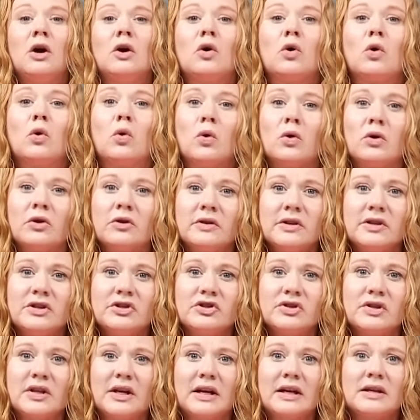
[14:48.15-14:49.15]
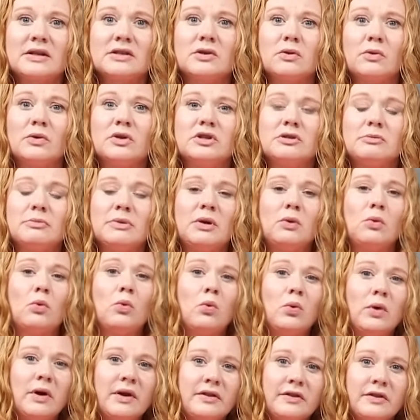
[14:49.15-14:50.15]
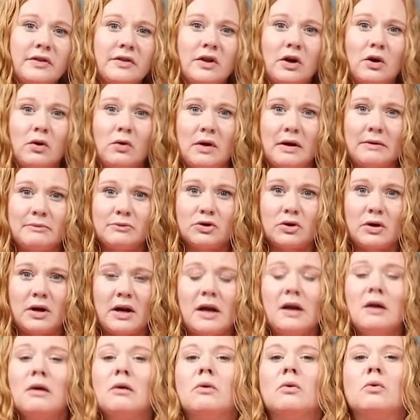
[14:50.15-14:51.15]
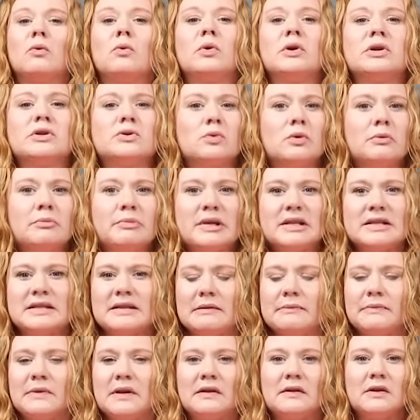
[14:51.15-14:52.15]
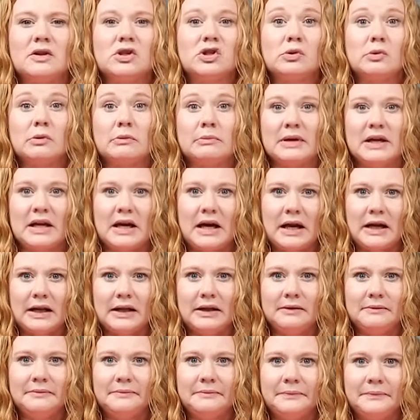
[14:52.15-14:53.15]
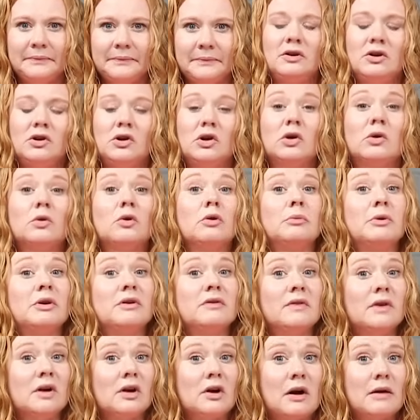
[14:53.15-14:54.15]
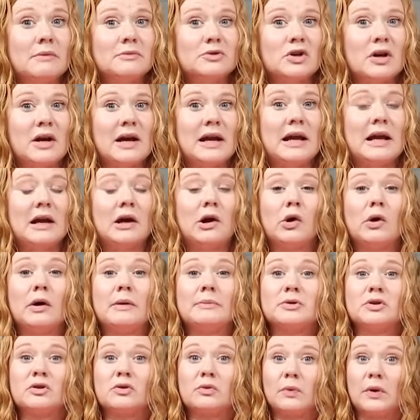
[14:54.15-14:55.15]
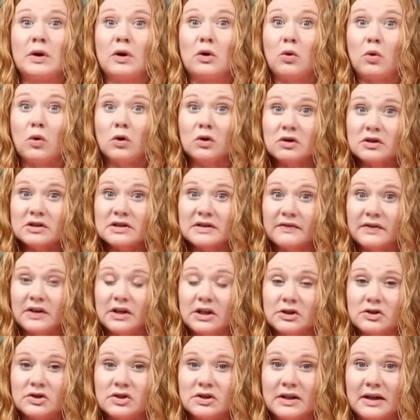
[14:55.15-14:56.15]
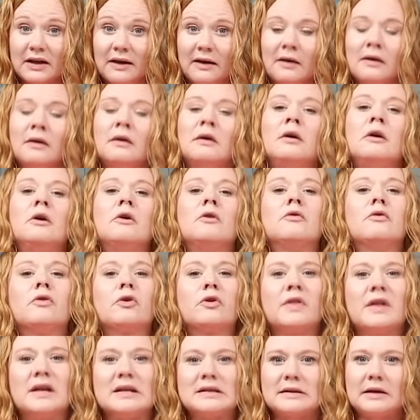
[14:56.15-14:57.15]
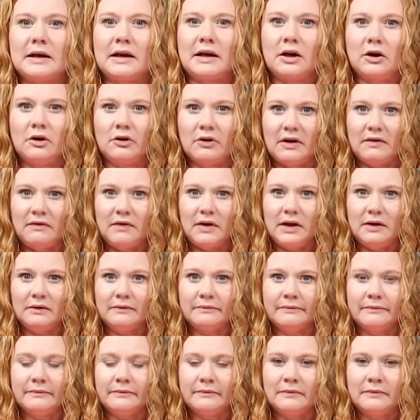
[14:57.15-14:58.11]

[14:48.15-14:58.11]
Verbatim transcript: Quarter inch thick is going to be with the crumb tray, which would be something that you would be cutting. You can remove the crumb tray and go up to three quarters of an inch thick for things like engraving.